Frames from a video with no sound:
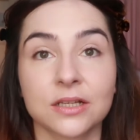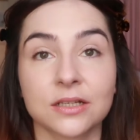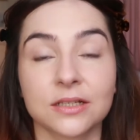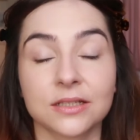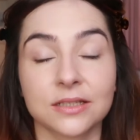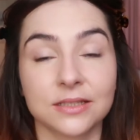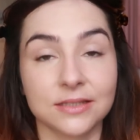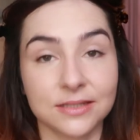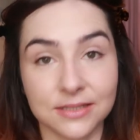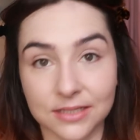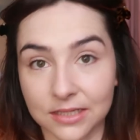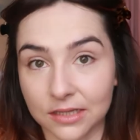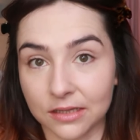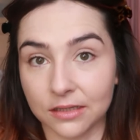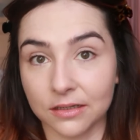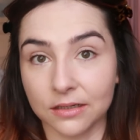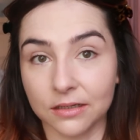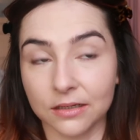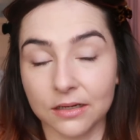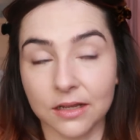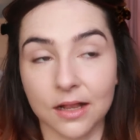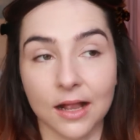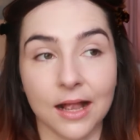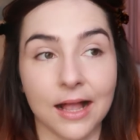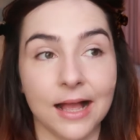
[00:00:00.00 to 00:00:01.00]

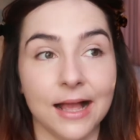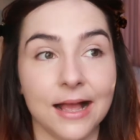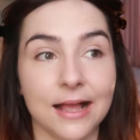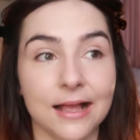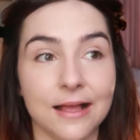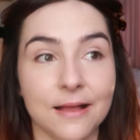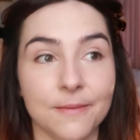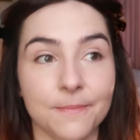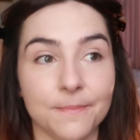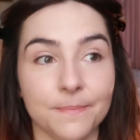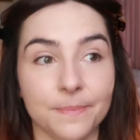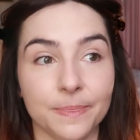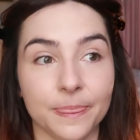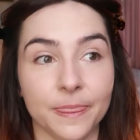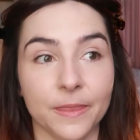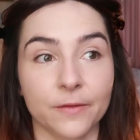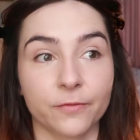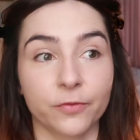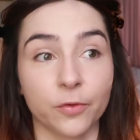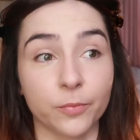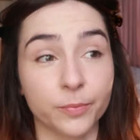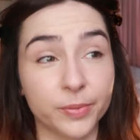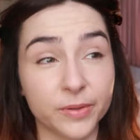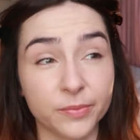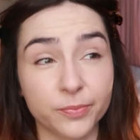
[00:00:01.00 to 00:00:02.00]
concealer
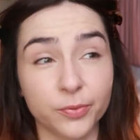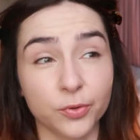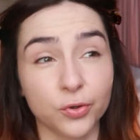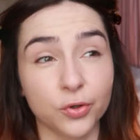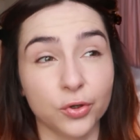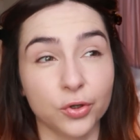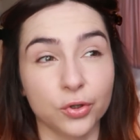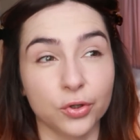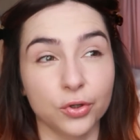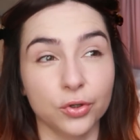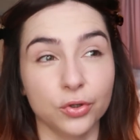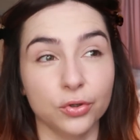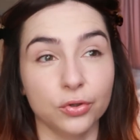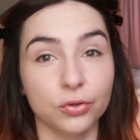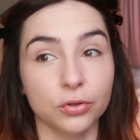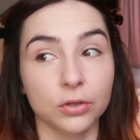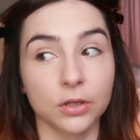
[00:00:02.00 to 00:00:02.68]
from people who